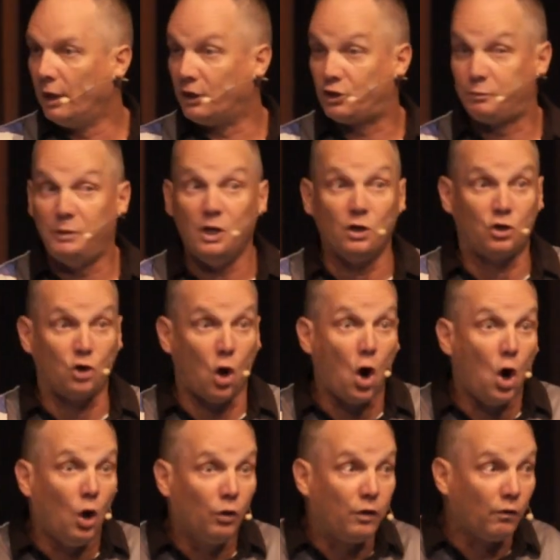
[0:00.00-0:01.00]
It's being
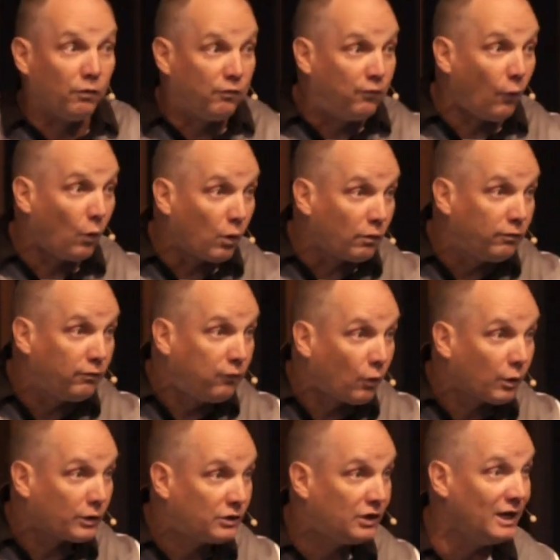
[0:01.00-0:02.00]
called the
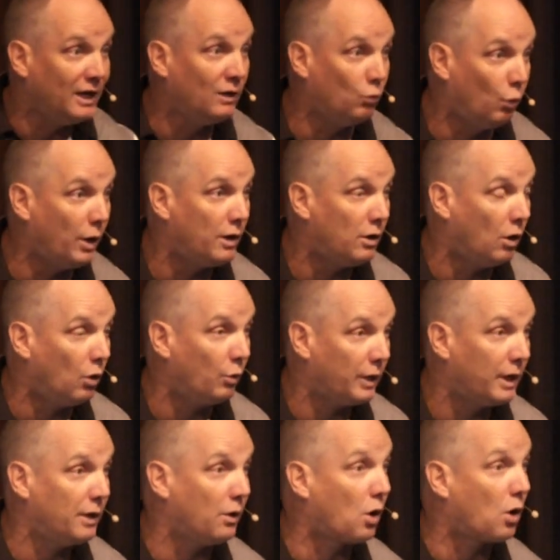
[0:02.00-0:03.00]
4-14 window
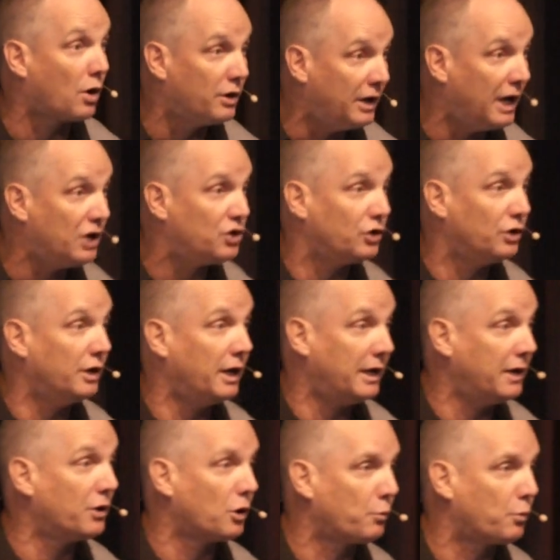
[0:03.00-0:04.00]
in our nation
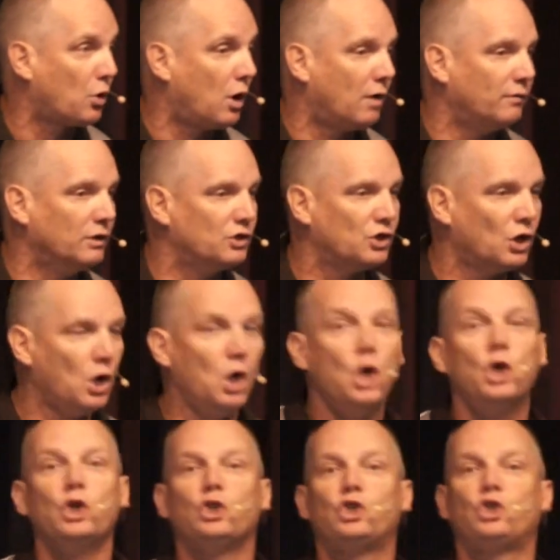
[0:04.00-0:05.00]
and in our province.
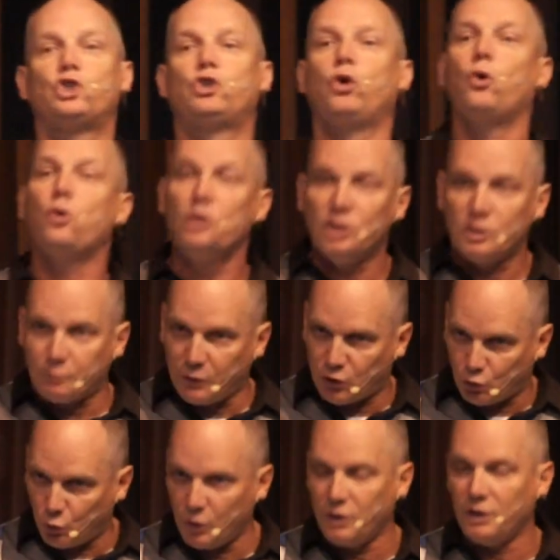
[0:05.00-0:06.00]
Students
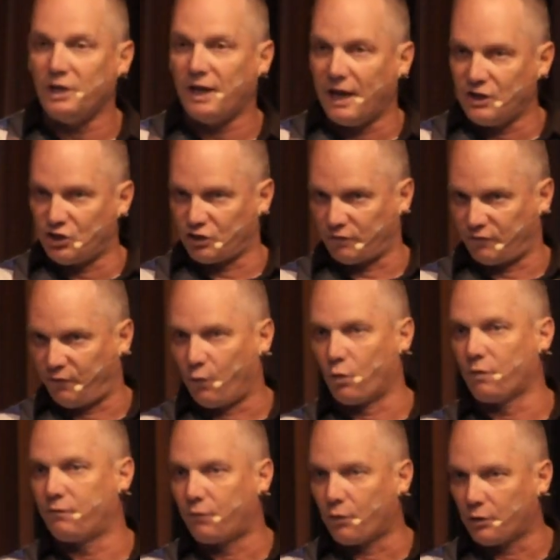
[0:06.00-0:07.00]
between the ages of
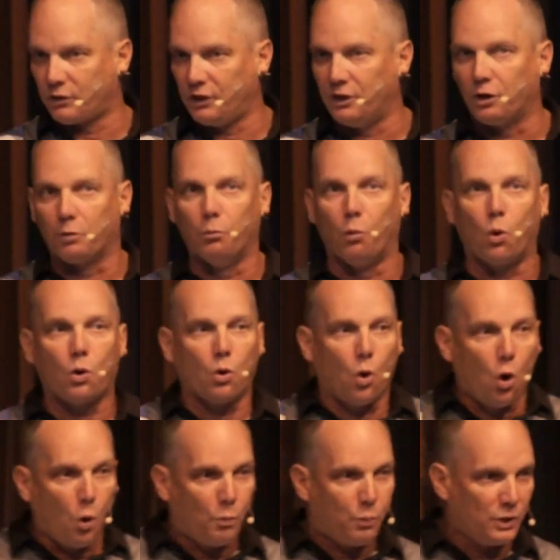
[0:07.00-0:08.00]
4 and 14 are more
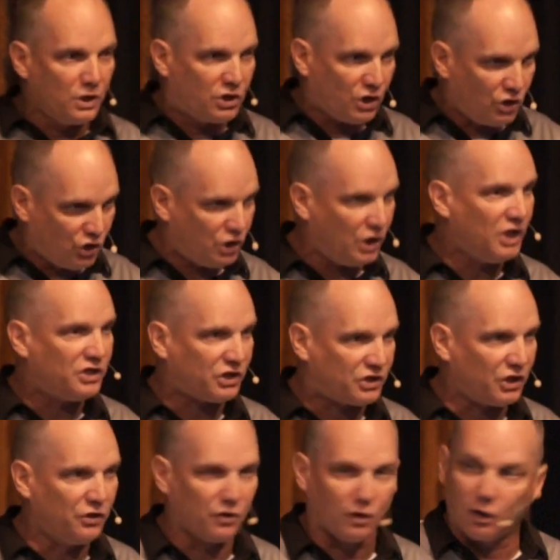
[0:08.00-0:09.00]
open to
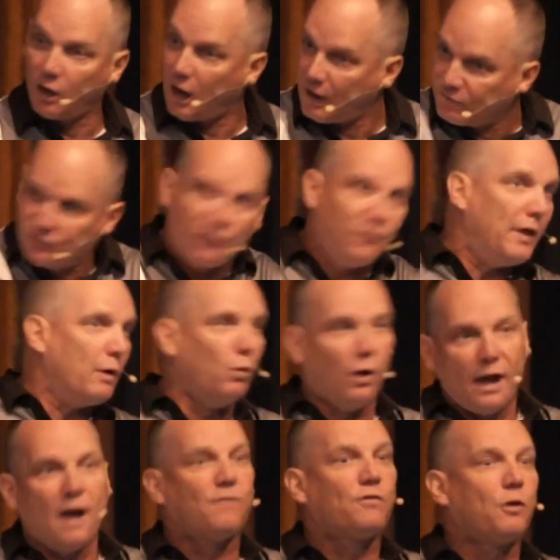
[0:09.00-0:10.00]
Jesus in their lives than they
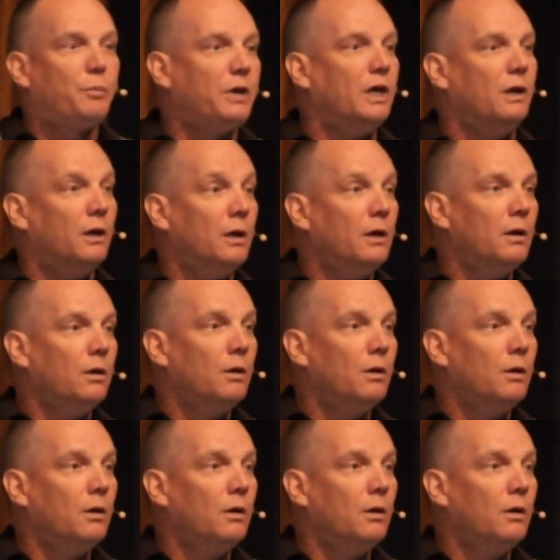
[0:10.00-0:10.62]
will ever be